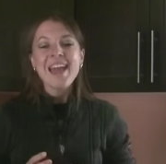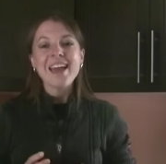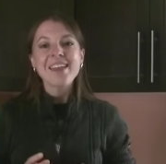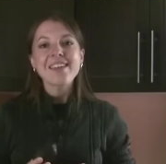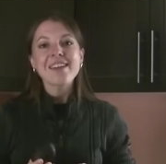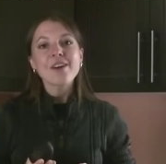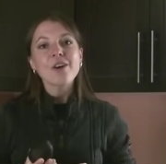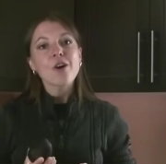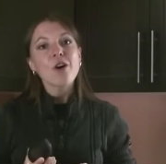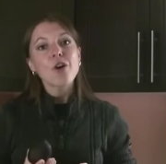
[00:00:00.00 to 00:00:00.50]
And
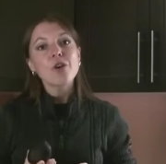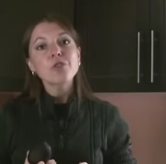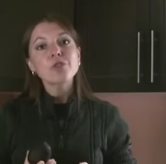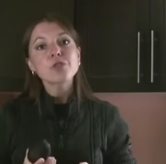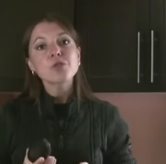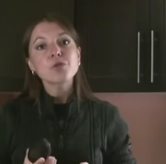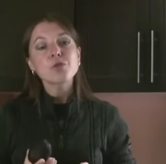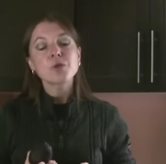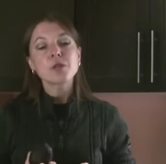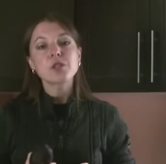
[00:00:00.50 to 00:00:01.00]
they are
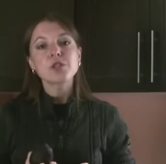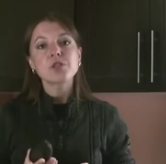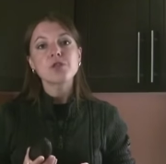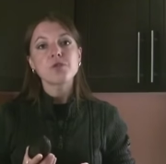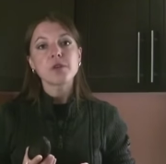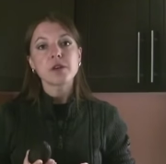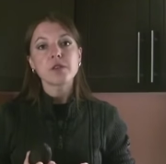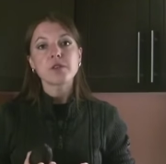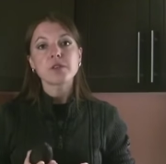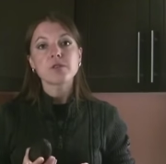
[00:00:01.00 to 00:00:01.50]
also rich in
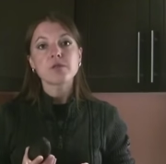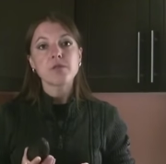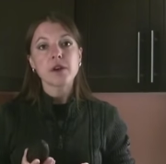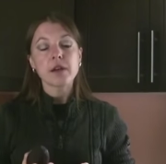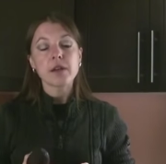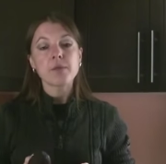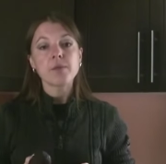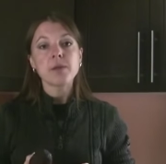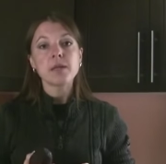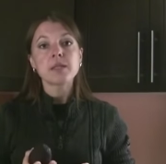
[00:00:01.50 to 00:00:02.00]
various
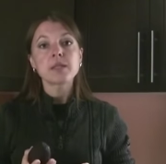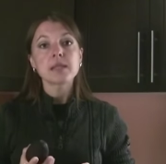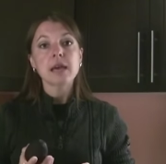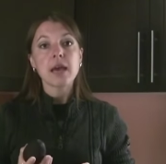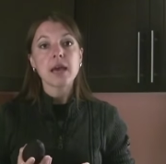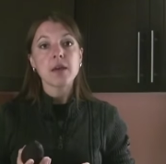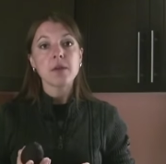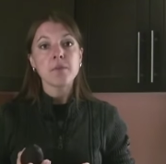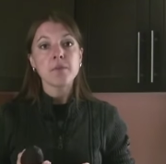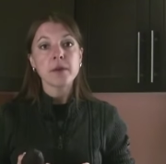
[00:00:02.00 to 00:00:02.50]
vitamins
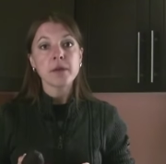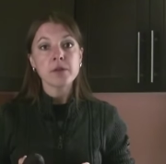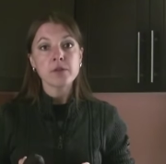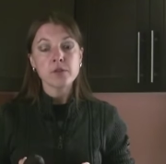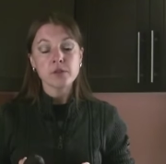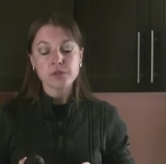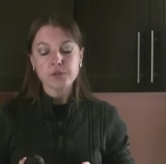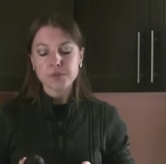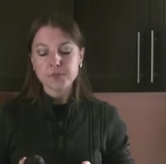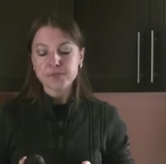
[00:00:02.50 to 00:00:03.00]
and
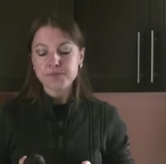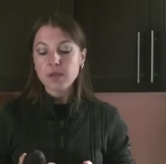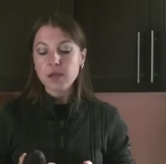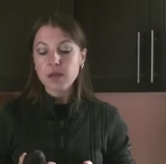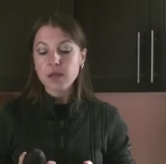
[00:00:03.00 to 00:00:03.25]
minerals.